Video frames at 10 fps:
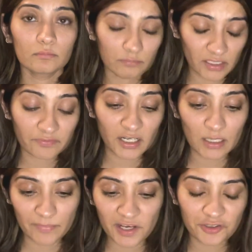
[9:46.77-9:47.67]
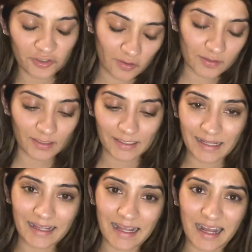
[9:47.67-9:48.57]
Definitely make sure that
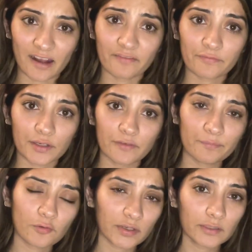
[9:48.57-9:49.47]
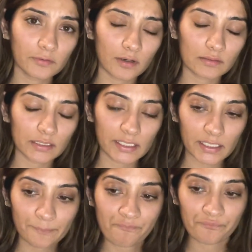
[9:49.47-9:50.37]
I have enough protein throughout the day.